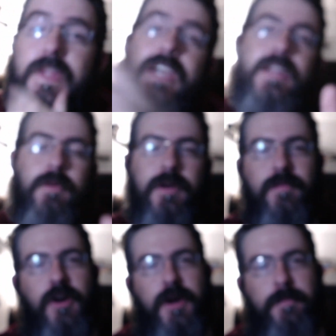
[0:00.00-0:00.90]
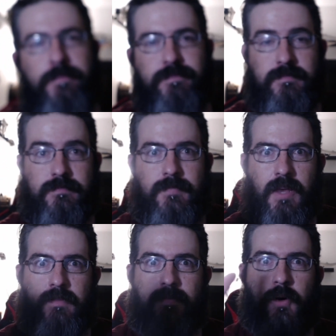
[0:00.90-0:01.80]
Anyway, all right.
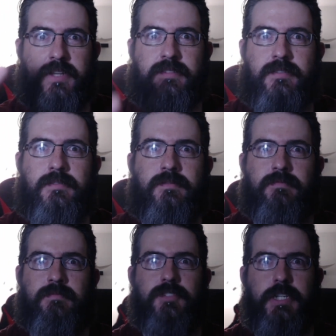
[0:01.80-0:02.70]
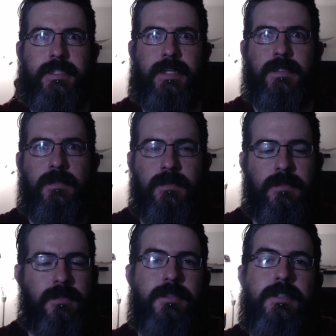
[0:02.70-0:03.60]
Focus. Jesus.
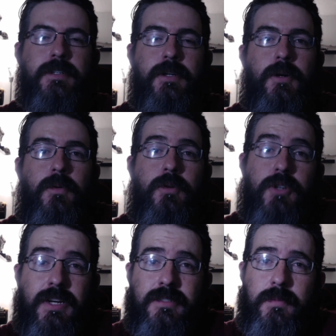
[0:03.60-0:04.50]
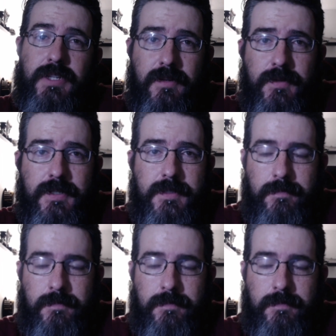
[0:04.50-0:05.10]
We're trying something different.